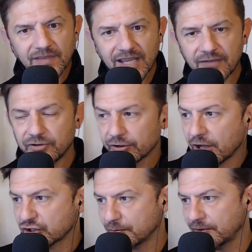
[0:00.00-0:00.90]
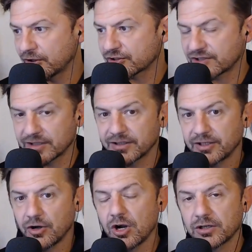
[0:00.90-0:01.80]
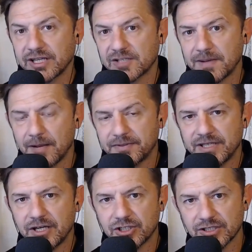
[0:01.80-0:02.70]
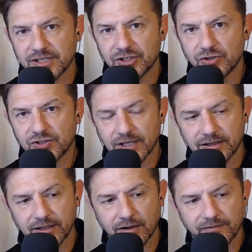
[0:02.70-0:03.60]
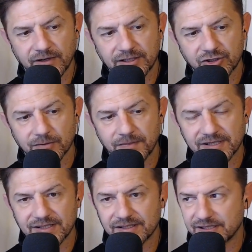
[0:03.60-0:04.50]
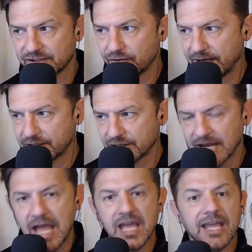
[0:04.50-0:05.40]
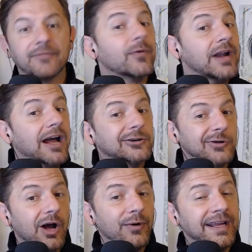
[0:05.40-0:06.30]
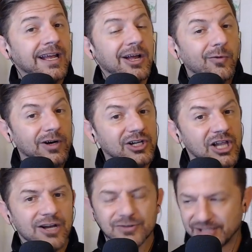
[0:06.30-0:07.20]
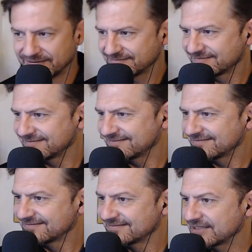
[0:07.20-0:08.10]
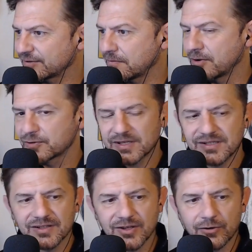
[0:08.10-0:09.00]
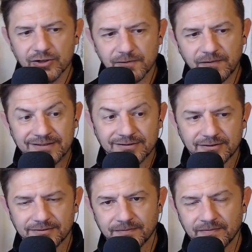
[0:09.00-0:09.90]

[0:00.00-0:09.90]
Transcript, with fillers: If you're an entrepreneur, suddenly your heart gets palpitations because you suddenly are afraid that your business is crashing. If we're not growing, we're closing. That's what most business owners feel.